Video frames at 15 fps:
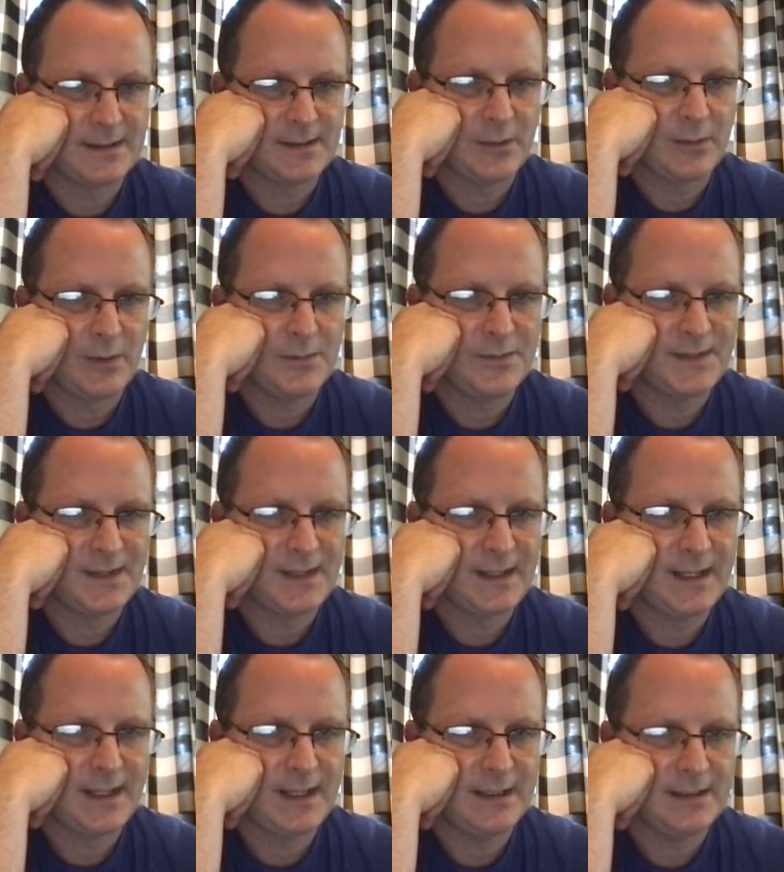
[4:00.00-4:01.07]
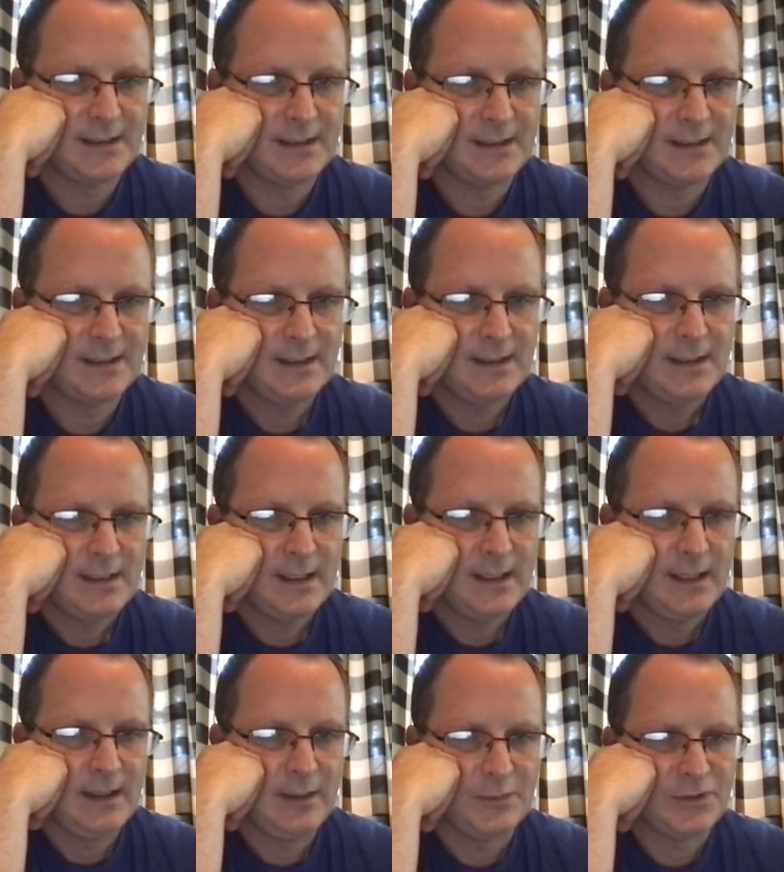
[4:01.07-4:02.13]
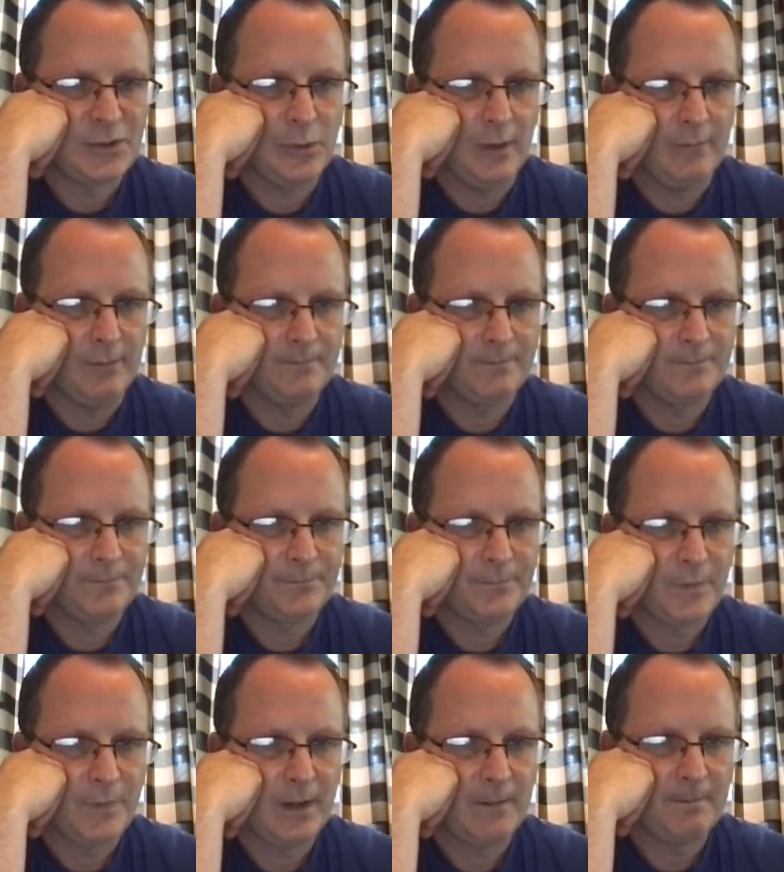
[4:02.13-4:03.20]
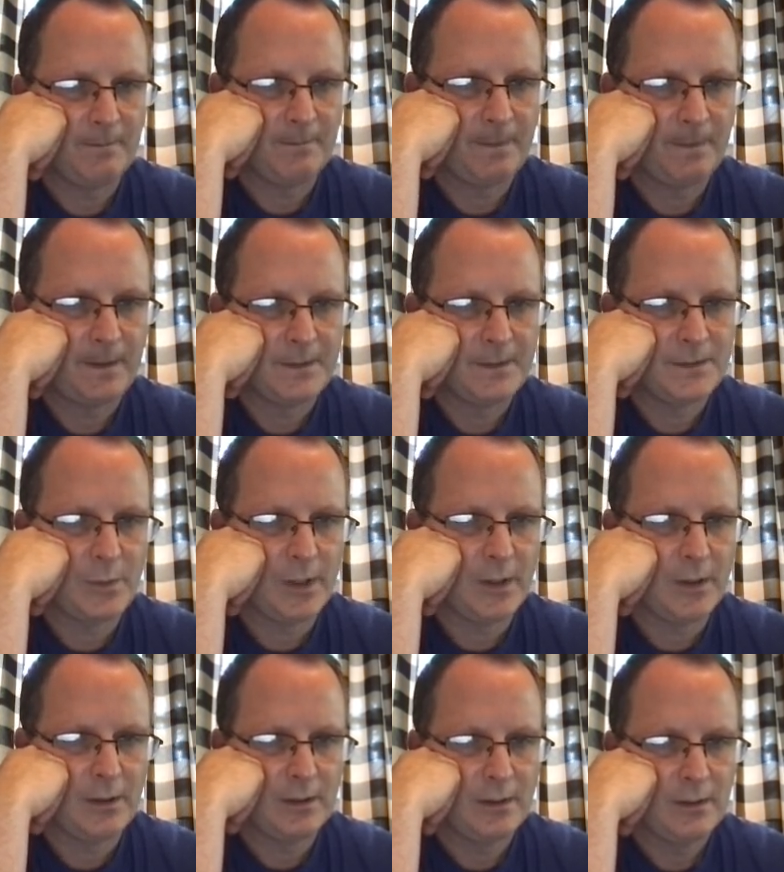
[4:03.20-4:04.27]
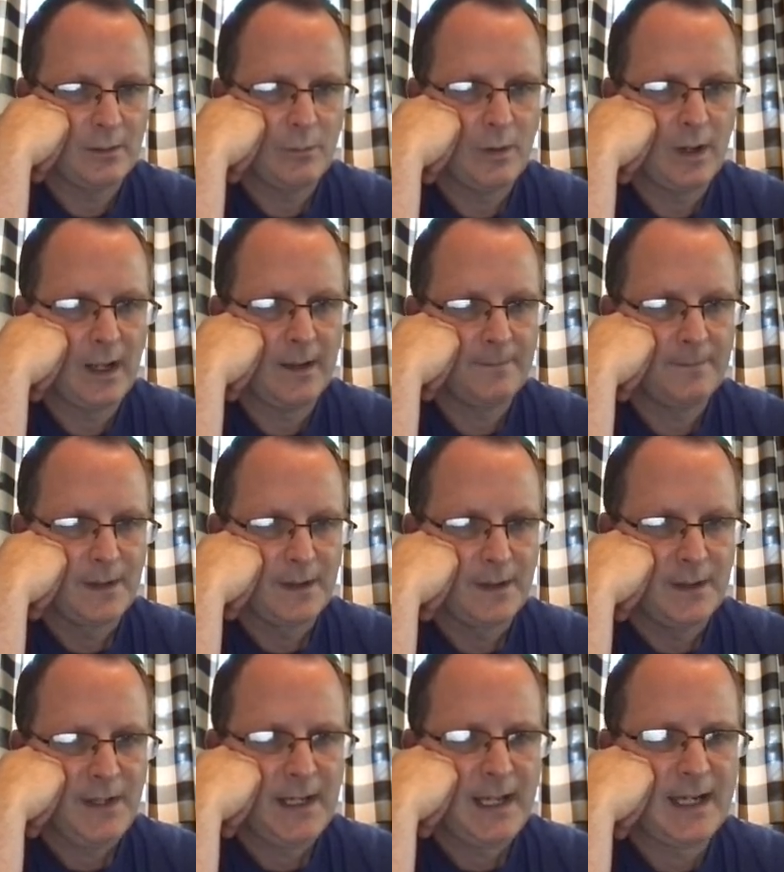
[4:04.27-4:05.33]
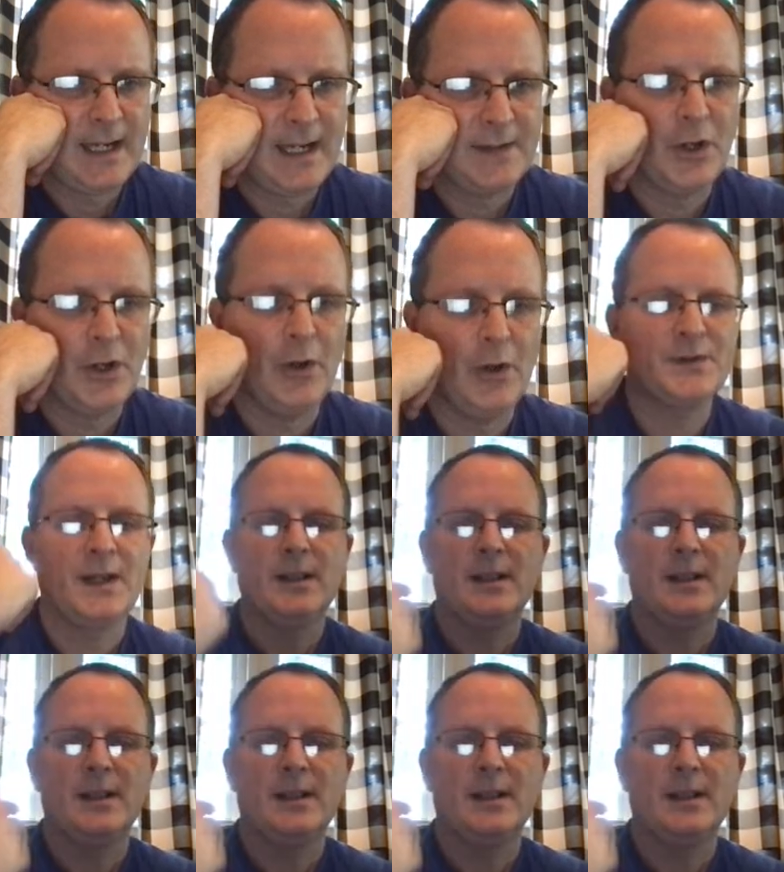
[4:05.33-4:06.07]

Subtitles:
So cosecant, and there was 2 of them, right? Squared y. So that kind of shows.